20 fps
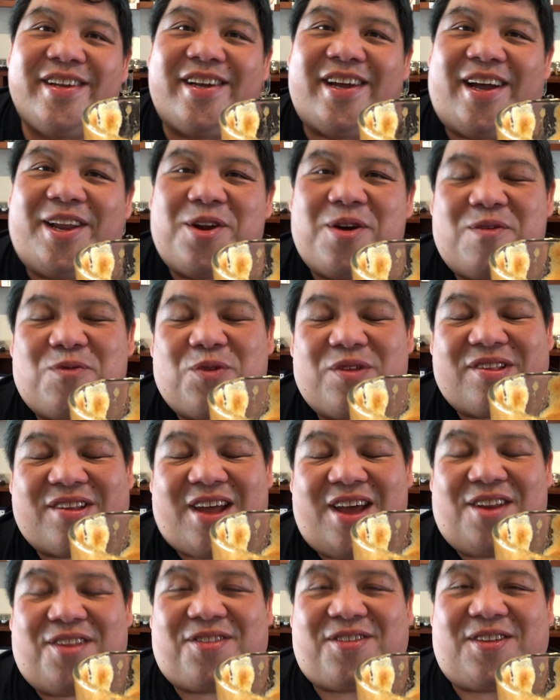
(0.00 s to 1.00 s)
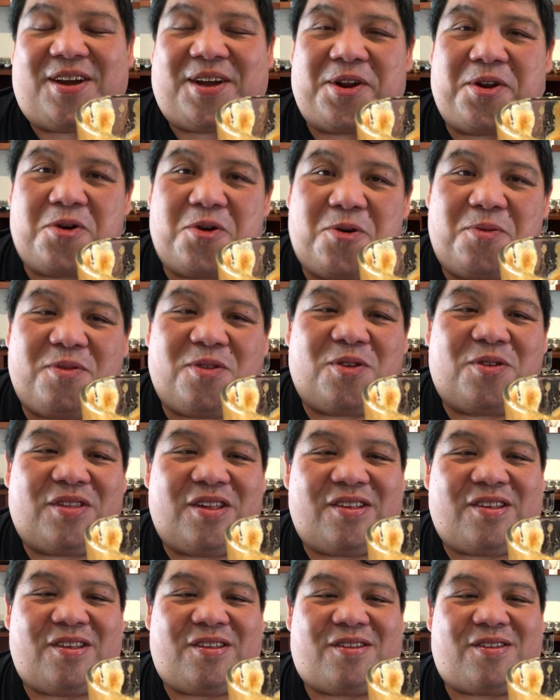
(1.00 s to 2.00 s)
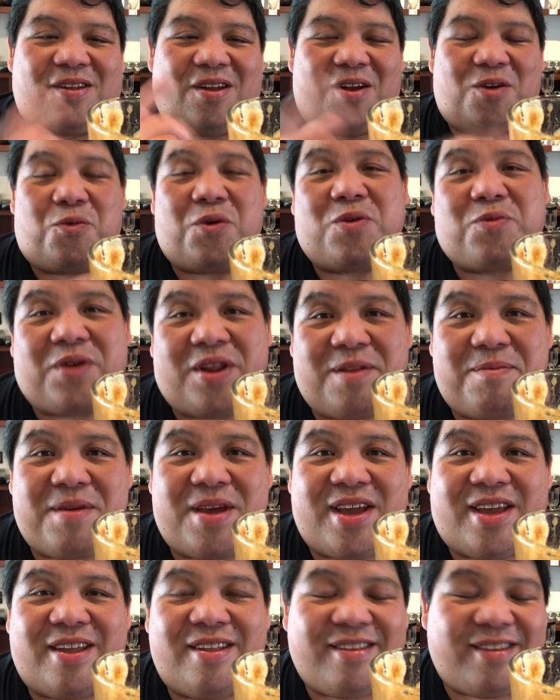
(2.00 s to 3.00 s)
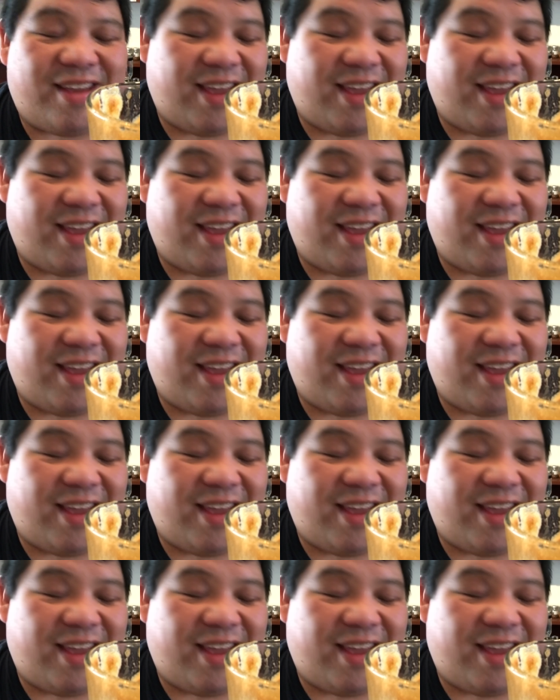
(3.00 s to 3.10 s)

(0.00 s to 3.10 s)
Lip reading: I know everyone's kind of stuck at home, so this is one way to make it.